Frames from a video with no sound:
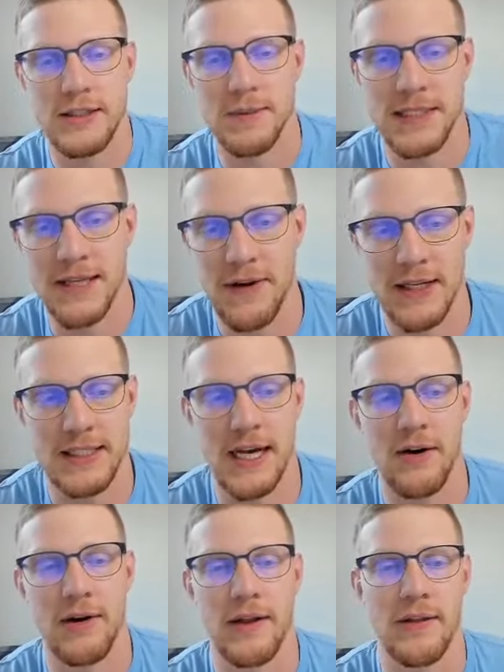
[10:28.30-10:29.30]
specifics
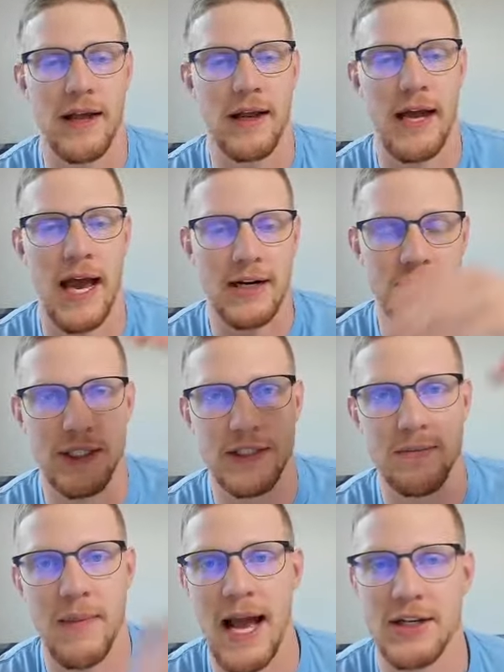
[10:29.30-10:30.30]
out and then actually
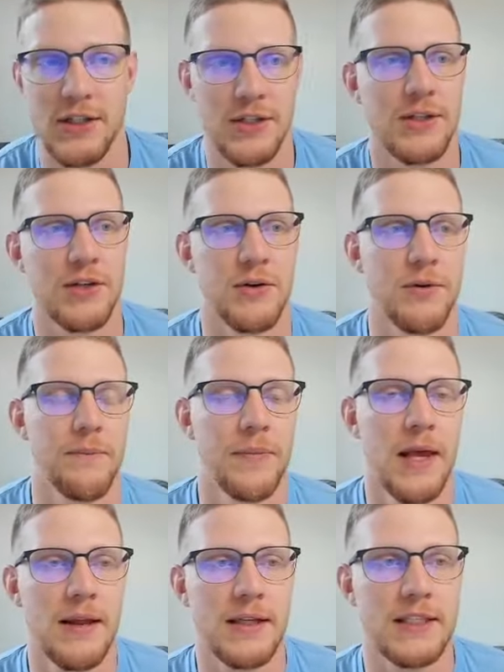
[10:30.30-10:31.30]
just match it to
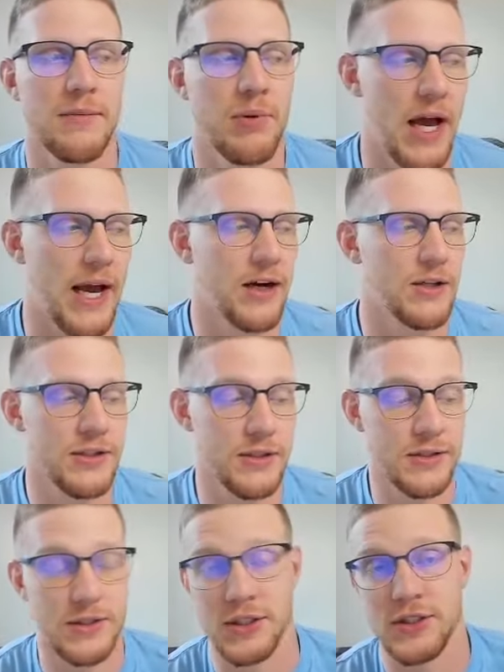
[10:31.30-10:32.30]
the
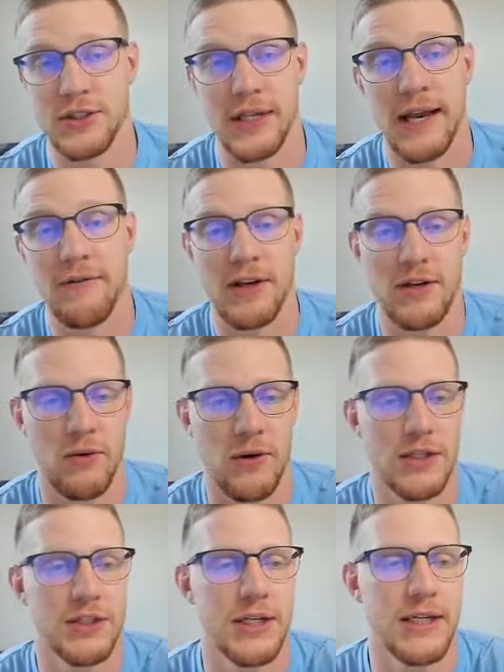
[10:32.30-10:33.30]
supplier's just
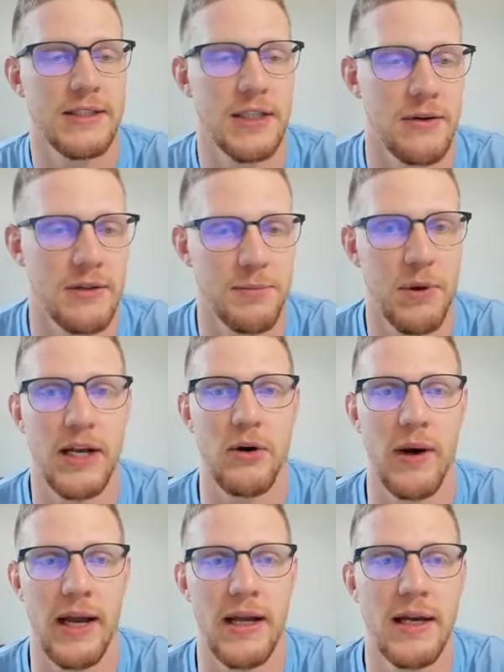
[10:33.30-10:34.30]
inventory sheet. So it was pretty
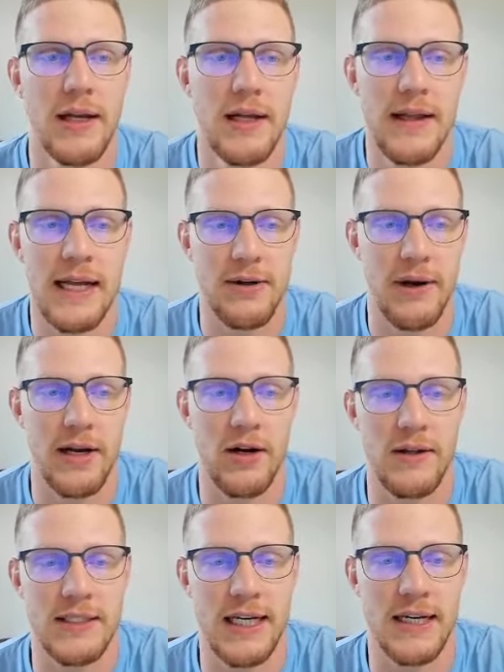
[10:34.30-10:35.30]
quick. That's how I got
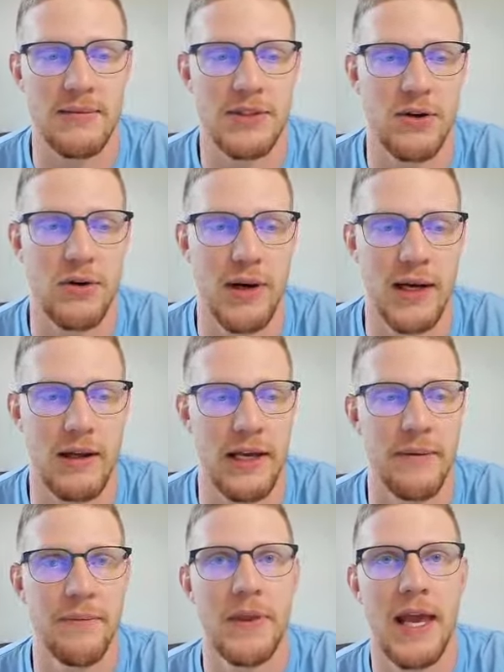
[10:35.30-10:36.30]
all these items so
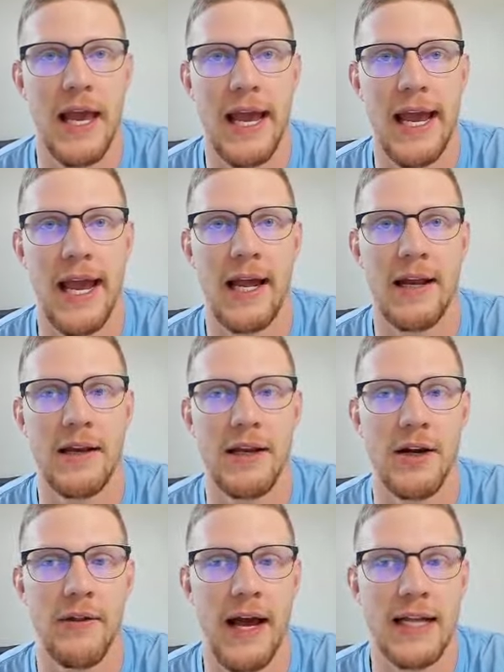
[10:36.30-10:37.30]
quickly. And you
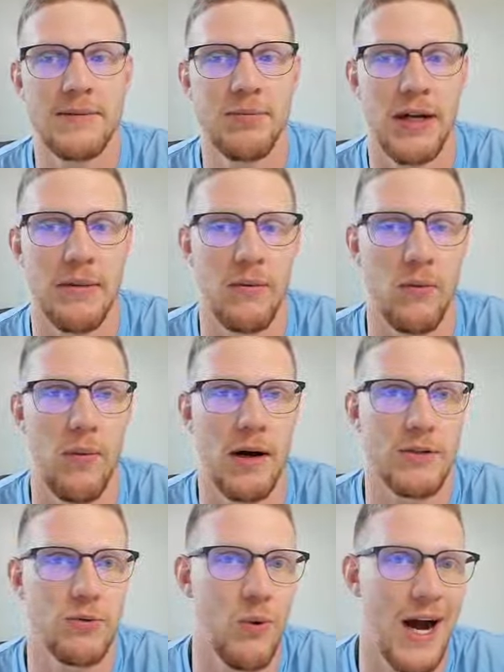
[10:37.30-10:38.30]
know, that's pretty
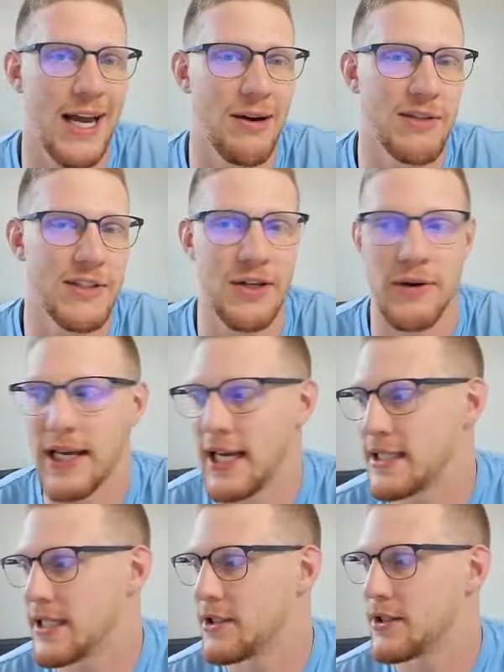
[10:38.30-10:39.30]
much why it was so
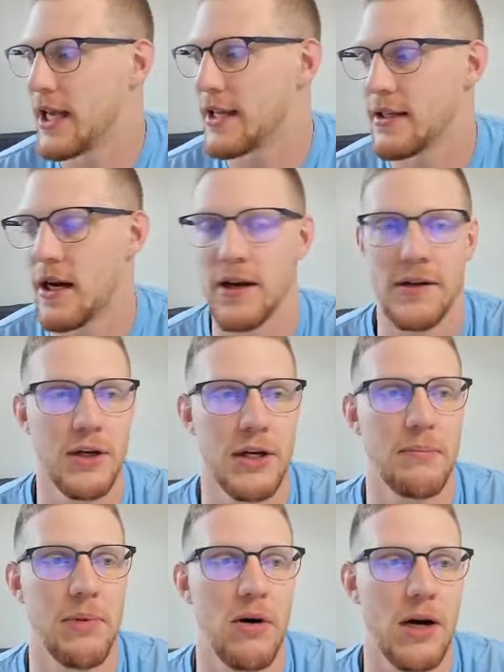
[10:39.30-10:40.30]
easy to get done. You
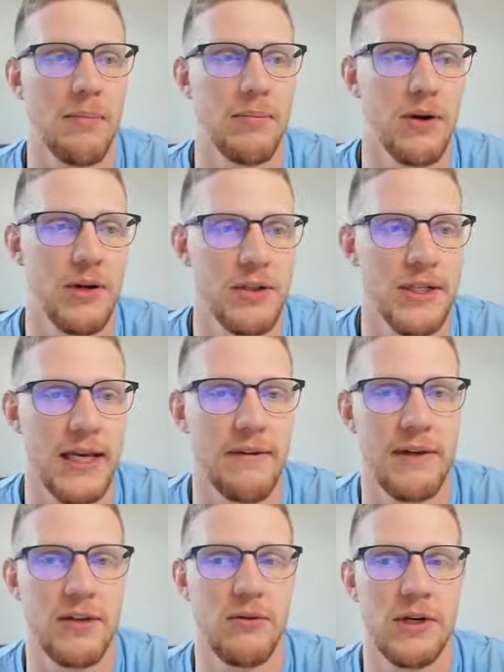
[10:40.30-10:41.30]
can bulk upload using
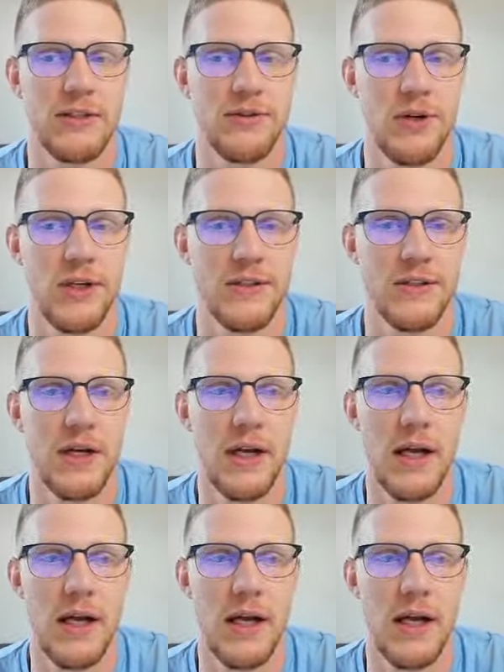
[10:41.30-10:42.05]
inventory source.